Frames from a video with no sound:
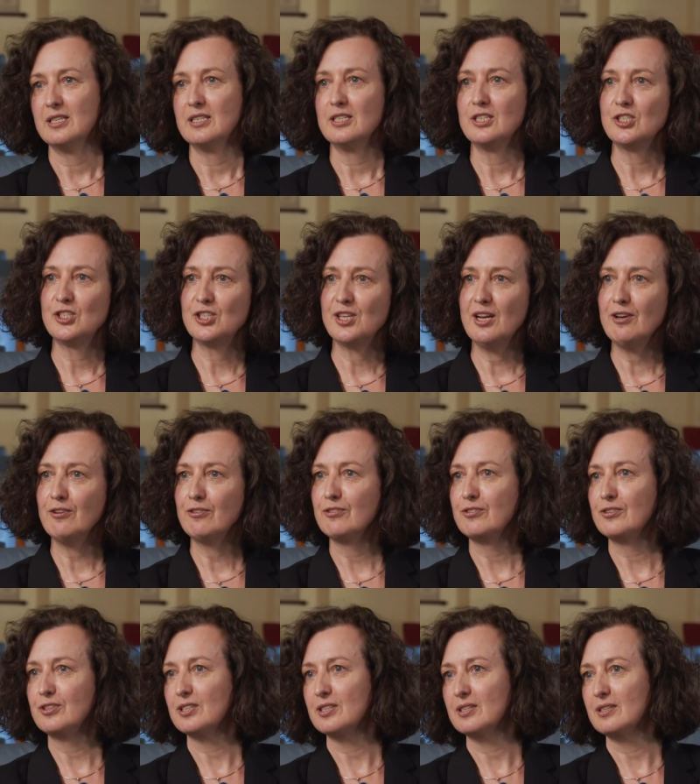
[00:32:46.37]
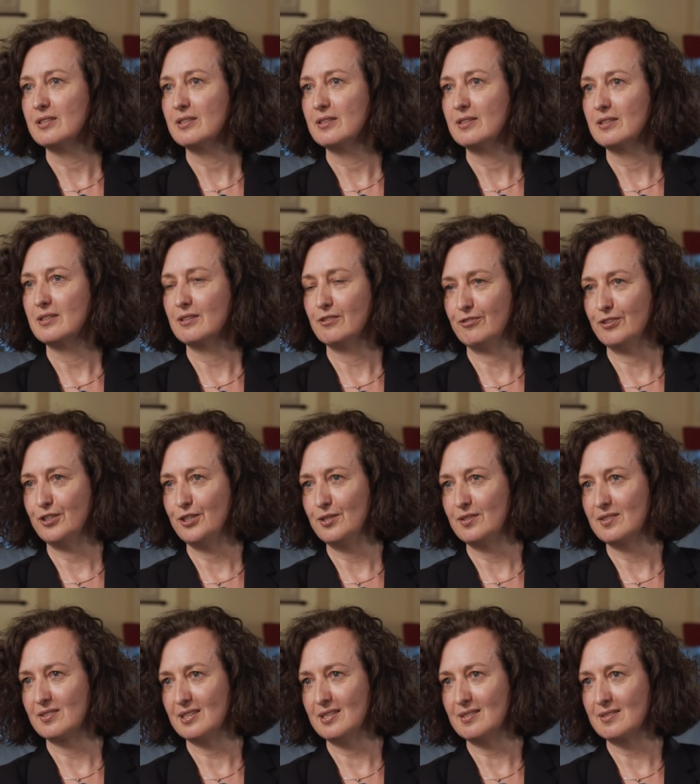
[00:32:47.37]
shift the
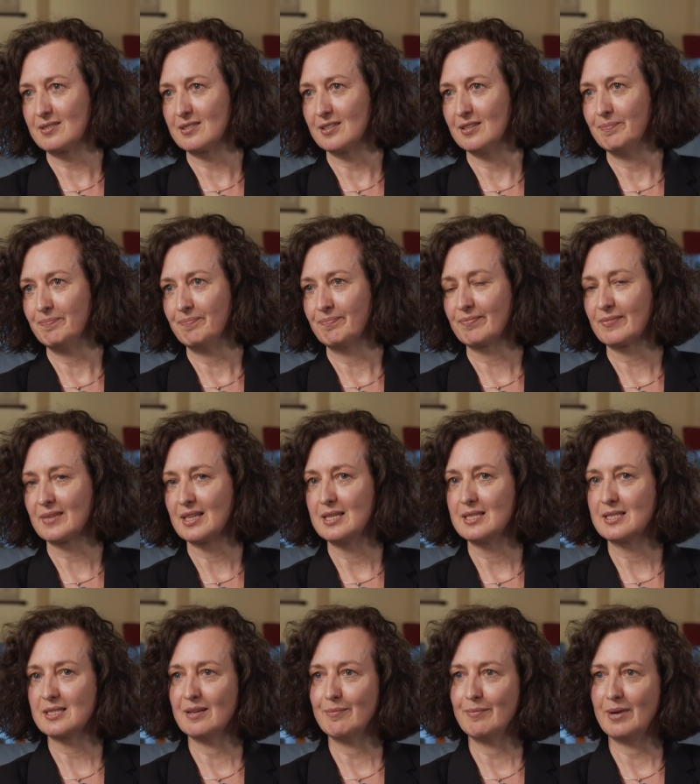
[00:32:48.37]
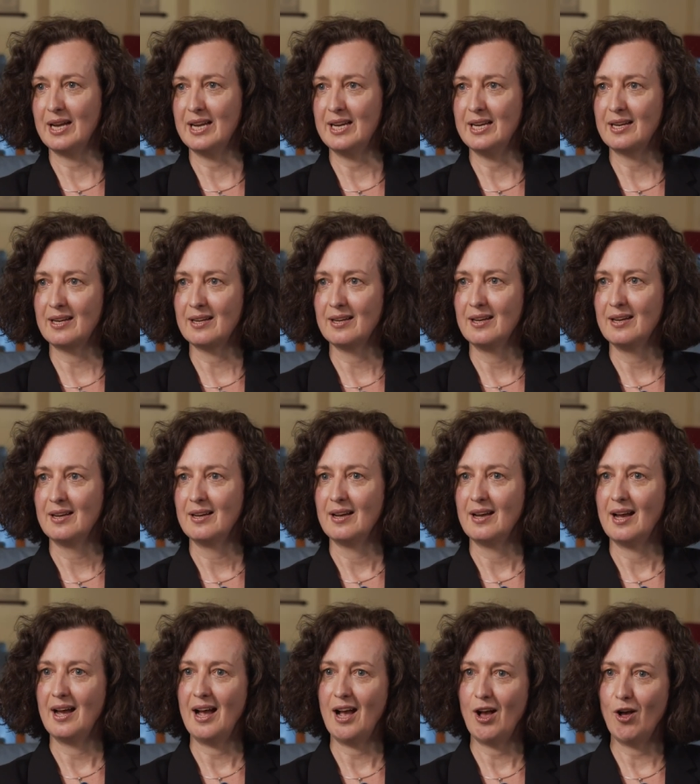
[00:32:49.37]
food system to make
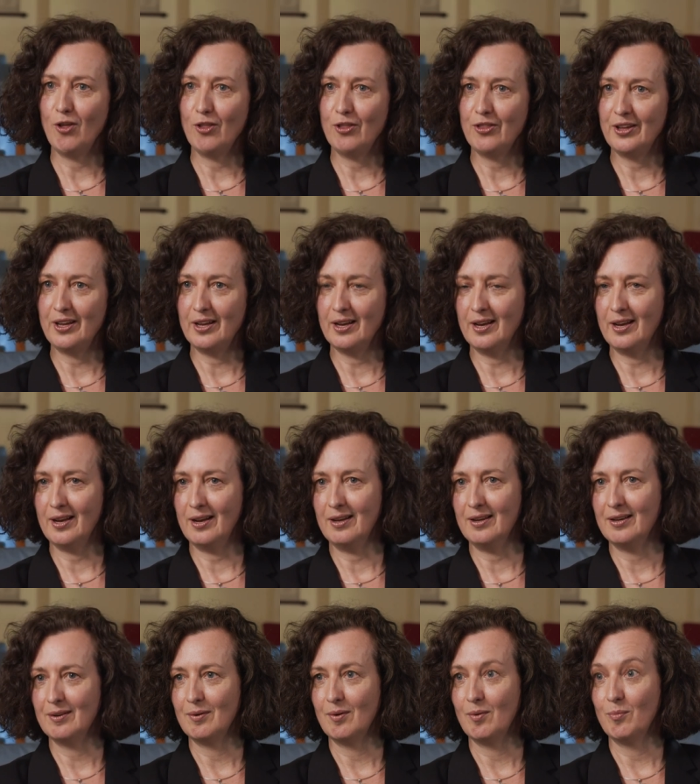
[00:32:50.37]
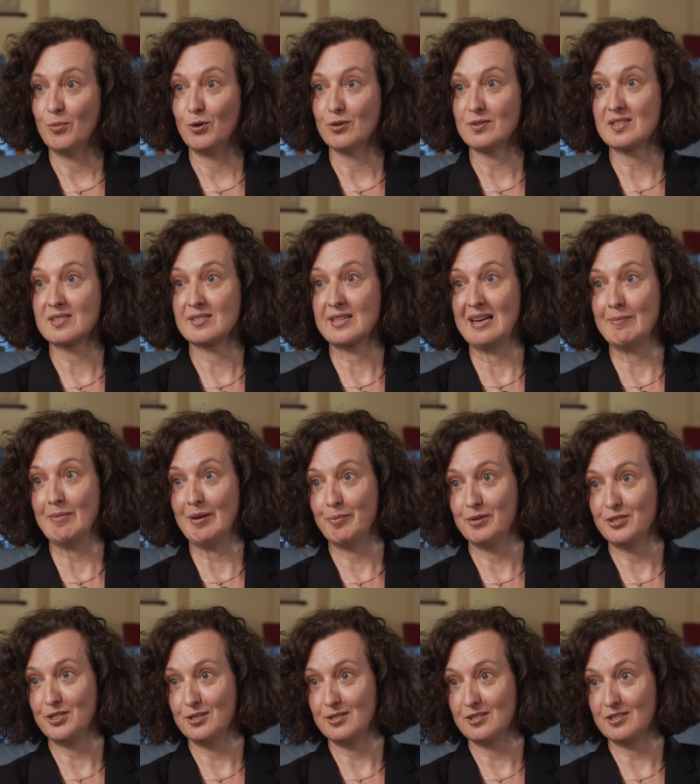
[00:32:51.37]
healthier, more sustainably
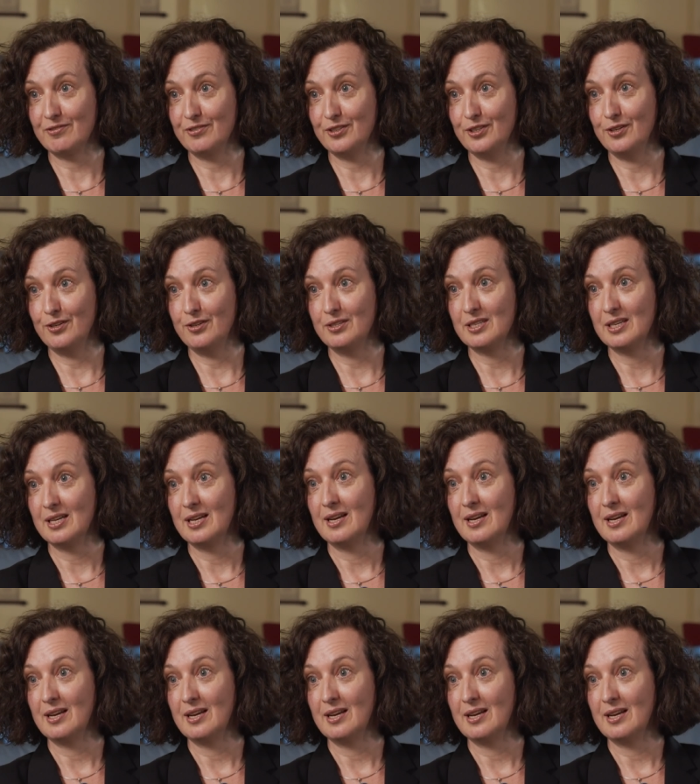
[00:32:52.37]
produced food